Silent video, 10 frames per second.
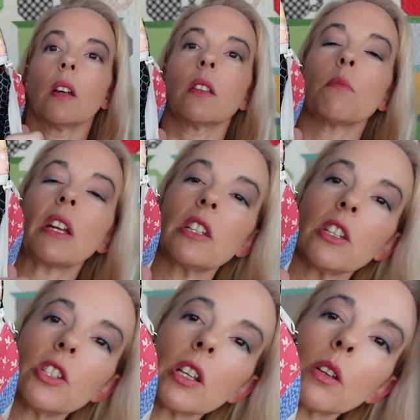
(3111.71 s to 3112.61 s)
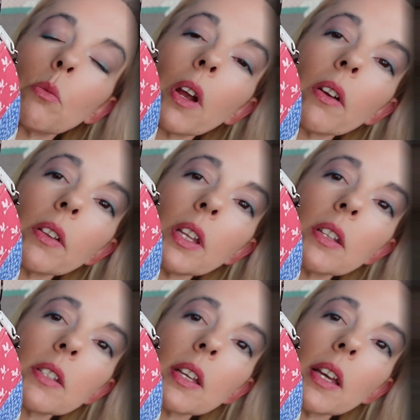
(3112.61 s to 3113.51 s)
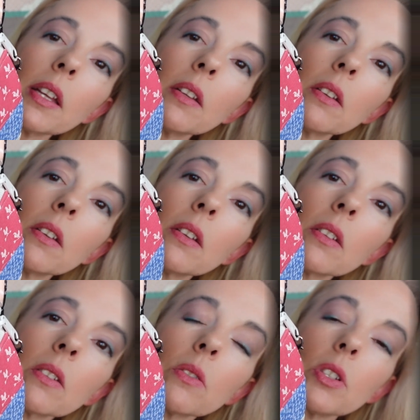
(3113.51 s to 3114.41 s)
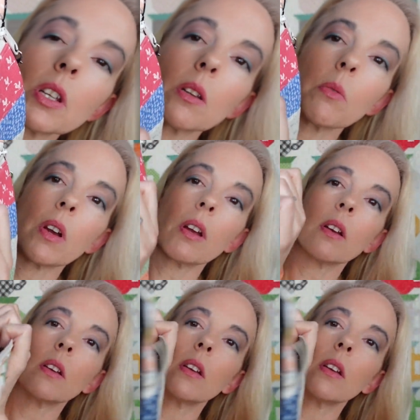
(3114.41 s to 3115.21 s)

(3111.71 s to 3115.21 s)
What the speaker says: the matching chicken wire on the inside. So chicken wire